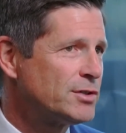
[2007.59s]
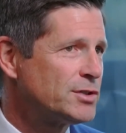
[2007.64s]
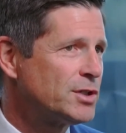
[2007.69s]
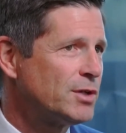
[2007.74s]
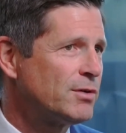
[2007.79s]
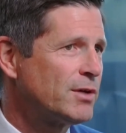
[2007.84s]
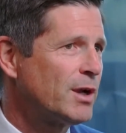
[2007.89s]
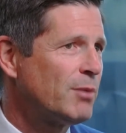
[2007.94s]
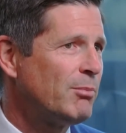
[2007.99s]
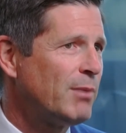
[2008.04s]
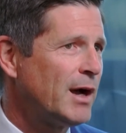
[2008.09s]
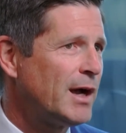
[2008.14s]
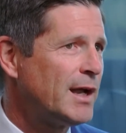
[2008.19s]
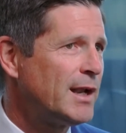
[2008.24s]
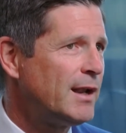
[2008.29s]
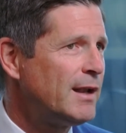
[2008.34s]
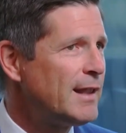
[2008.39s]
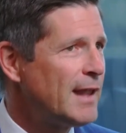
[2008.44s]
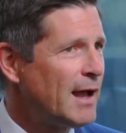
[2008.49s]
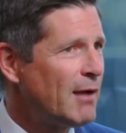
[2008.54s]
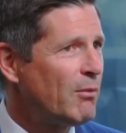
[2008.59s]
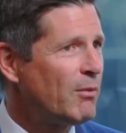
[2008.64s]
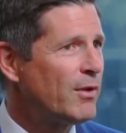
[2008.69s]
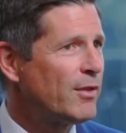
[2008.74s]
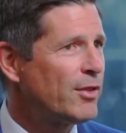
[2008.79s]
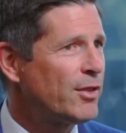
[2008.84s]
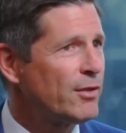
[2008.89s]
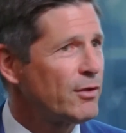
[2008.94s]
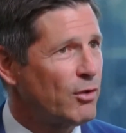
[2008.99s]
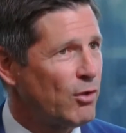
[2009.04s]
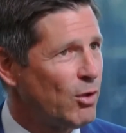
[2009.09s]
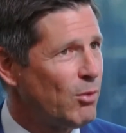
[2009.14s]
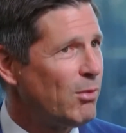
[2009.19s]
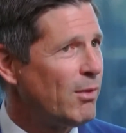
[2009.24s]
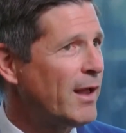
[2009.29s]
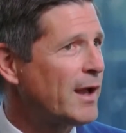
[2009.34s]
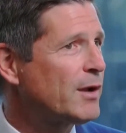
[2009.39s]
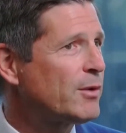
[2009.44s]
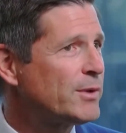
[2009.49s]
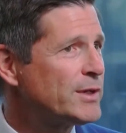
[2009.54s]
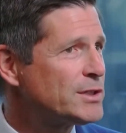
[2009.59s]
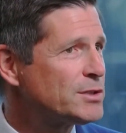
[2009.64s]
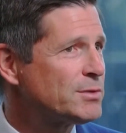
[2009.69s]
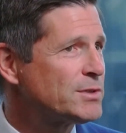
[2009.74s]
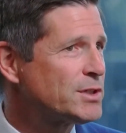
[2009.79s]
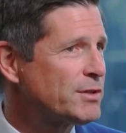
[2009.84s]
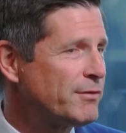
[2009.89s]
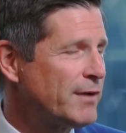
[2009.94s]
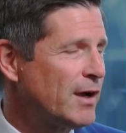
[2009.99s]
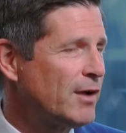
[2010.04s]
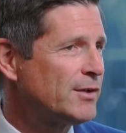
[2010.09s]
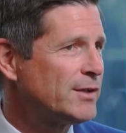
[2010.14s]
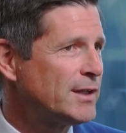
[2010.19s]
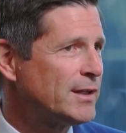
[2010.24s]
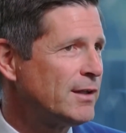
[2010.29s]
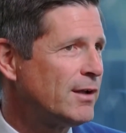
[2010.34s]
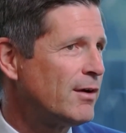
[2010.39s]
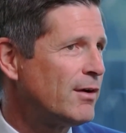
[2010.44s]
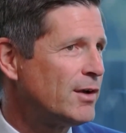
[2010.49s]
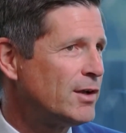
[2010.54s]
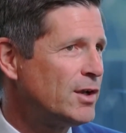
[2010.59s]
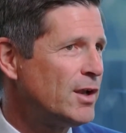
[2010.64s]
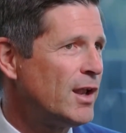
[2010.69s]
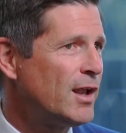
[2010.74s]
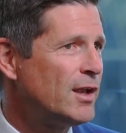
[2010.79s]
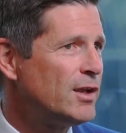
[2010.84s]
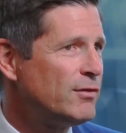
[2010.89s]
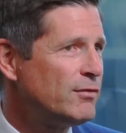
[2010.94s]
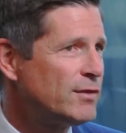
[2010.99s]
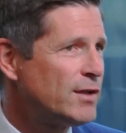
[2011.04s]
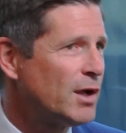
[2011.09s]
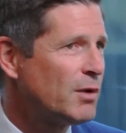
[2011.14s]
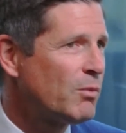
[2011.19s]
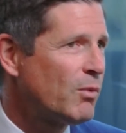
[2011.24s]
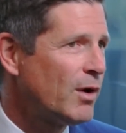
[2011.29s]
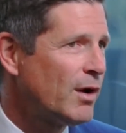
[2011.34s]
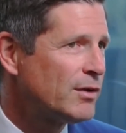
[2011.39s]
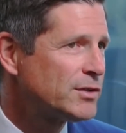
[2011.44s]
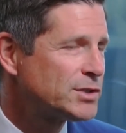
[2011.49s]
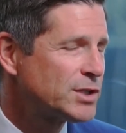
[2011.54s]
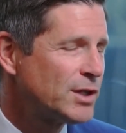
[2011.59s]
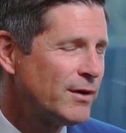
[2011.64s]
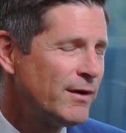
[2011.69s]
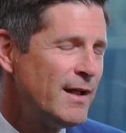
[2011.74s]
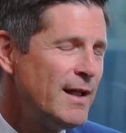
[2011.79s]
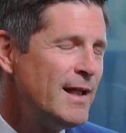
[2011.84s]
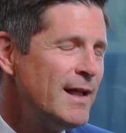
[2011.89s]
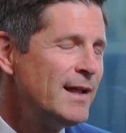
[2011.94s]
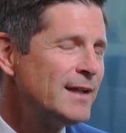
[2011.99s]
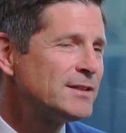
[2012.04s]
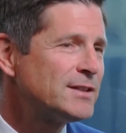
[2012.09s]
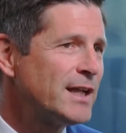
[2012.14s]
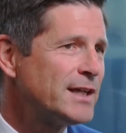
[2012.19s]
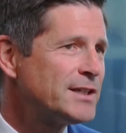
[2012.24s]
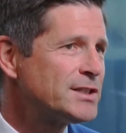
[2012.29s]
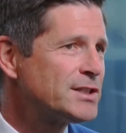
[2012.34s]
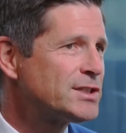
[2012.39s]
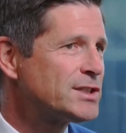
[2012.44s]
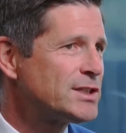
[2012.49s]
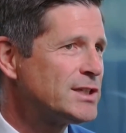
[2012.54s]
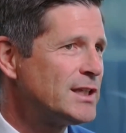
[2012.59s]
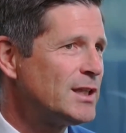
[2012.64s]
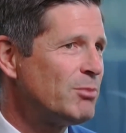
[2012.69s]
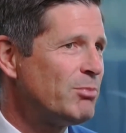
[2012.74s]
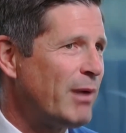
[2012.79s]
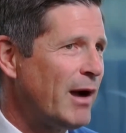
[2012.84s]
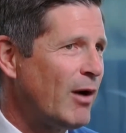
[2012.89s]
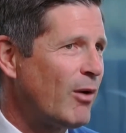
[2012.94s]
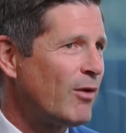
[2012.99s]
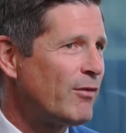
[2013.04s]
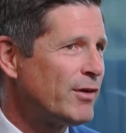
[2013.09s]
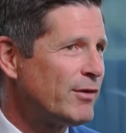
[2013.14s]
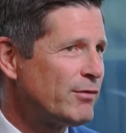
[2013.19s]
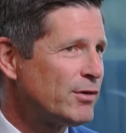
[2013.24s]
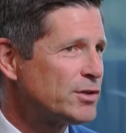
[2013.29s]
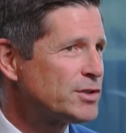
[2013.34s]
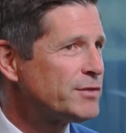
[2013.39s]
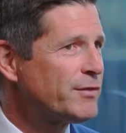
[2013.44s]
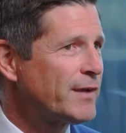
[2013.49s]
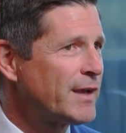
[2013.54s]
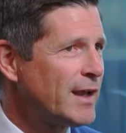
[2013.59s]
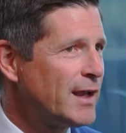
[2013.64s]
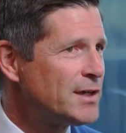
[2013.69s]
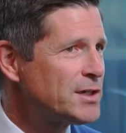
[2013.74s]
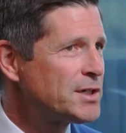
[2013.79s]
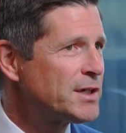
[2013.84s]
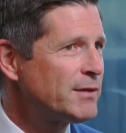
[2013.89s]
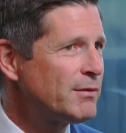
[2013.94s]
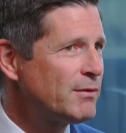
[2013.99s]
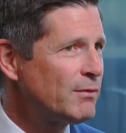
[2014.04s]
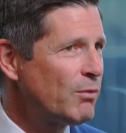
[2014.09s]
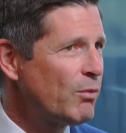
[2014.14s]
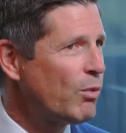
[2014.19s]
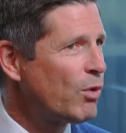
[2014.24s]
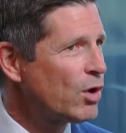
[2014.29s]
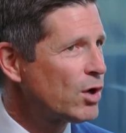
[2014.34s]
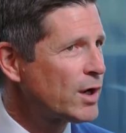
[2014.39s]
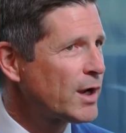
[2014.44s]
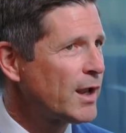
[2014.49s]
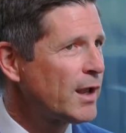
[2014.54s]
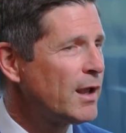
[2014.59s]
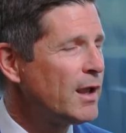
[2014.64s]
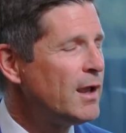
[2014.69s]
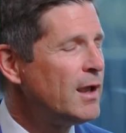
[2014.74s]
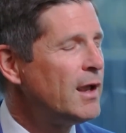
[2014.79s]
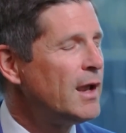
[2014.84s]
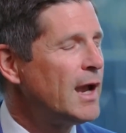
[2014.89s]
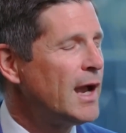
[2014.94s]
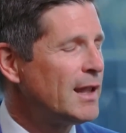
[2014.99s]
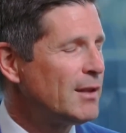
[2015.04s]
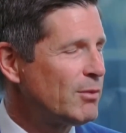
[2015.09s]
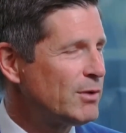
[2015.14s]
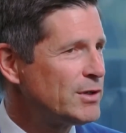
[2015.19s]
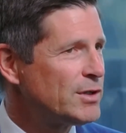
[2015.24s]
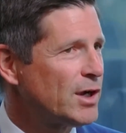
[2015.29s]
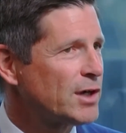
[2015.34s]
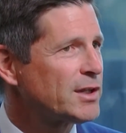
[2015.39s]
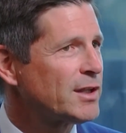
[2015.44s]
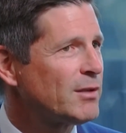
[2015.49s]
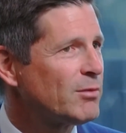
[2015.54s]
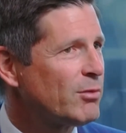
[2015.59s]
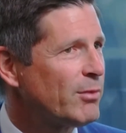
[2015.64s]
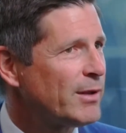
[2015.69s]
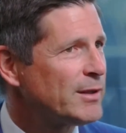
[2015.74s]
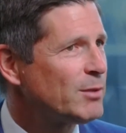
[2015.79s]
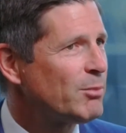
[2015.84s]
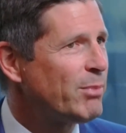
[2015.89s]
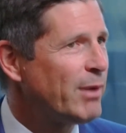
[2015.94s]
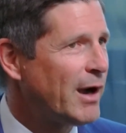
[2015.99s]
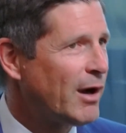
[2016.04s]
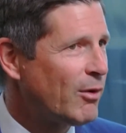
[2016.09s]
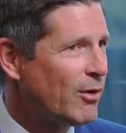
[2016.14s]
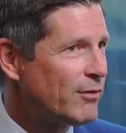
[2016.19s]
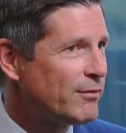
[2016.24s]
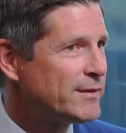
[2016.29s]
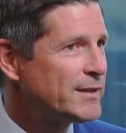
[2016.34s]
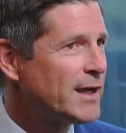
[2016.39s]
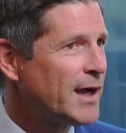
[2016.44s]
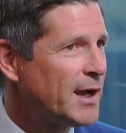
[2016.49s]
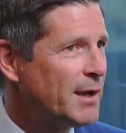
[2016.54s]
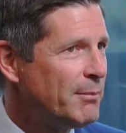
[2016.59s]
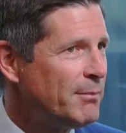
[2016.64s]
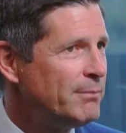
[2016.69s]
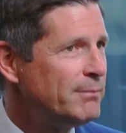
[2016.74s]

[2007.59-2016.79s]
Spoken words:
So combine that with global equities, which have held in there, and you've done well. So it's nice to see the power of diversification work, and then we talk to them about the power of time.